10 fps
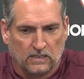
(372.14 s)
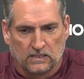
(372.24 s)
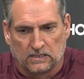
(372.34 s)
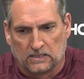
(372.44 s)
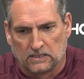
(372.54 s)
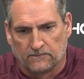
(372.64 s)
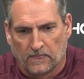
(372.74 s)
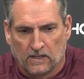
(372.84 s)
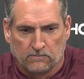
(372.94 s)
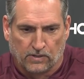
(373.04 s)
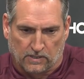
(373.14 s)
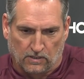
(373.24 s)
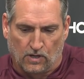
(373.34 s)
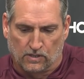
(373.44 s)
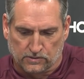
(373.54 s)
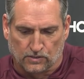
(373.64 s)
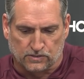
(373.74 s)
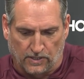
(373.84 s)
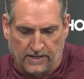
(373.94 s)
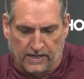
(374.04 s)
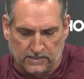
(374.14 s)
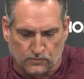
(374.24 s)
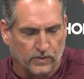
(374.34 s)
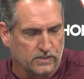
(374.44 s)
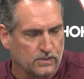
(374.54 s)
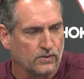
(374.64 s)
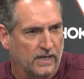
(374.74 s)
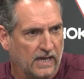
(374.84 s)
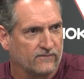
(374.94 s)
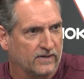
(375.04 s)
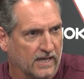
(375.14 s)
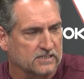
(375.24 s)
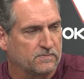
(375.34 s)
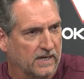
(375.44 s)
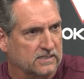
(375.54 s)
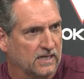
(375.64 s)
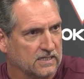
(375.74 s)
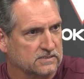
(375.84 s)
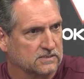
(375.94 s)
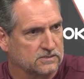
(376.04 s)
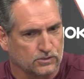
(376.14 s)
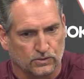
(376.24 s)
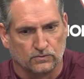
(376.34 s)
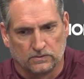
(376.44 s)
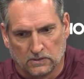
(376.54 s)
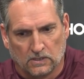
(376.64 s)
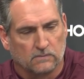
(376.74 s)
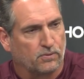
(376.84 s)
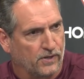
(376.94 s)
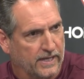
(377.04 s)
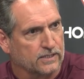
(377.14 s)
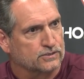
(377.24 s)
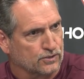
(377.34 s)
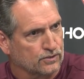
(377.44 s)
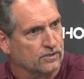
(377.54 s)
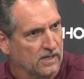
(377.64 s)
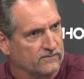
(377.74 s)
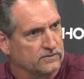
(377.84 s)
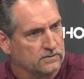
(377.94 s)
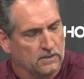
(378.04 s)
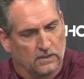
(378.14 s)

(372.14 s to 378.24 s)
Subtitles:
But along those lines, we do have an expectation to play at a certain level.